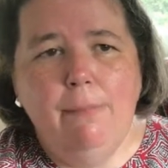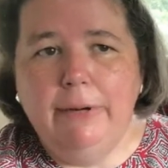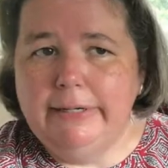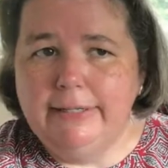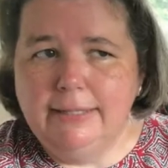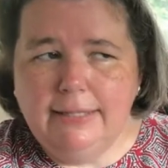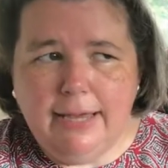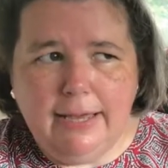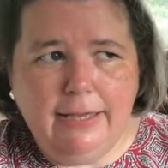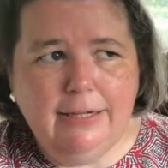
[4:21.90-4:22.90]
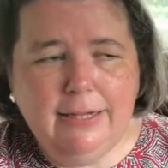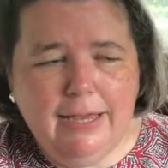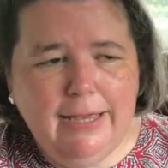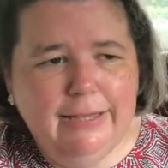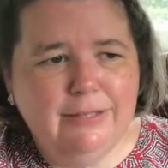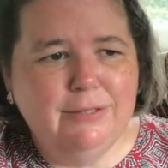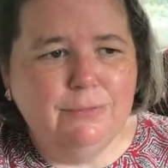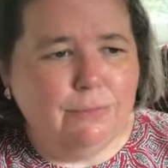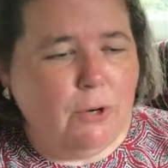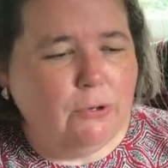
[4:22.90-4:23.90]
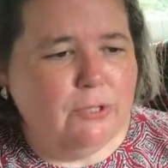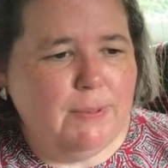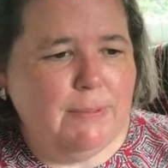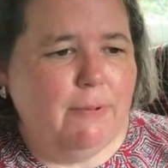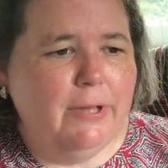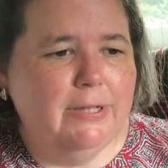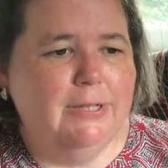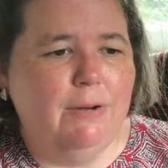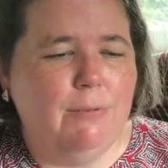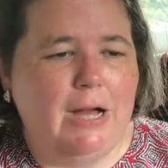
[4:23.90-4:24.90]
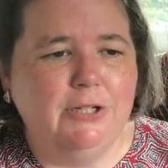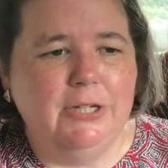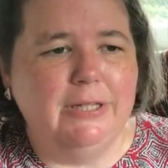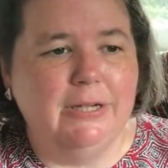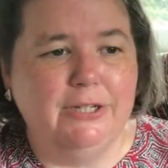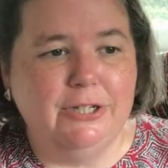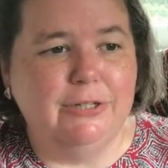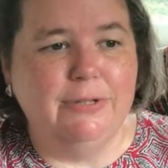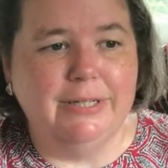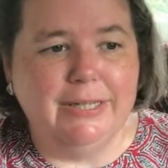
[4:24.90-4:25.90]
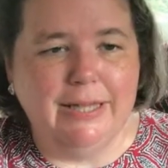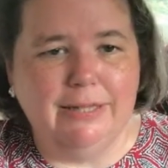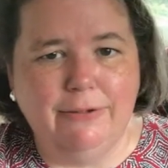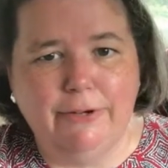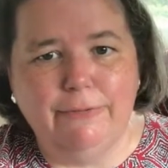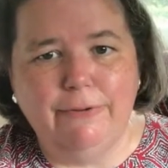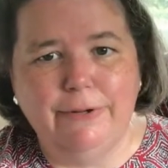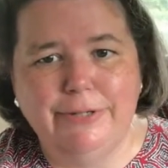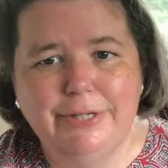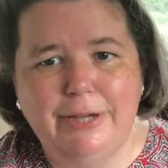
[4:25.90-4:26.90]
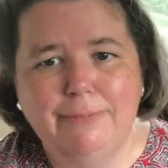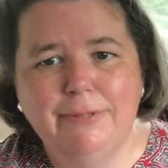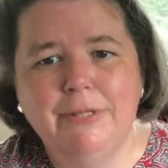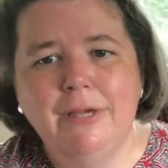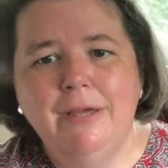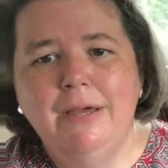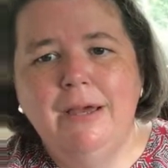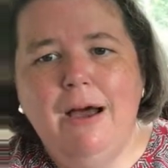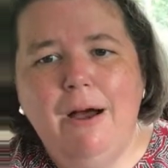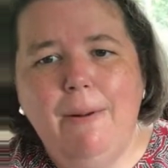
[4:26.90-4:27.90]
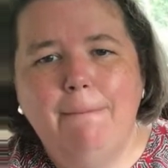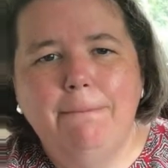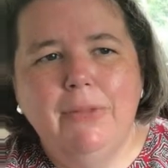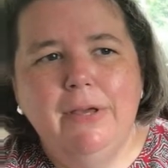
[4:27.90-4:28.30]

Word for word: but instead as most people as they're watching their children take their first steps um,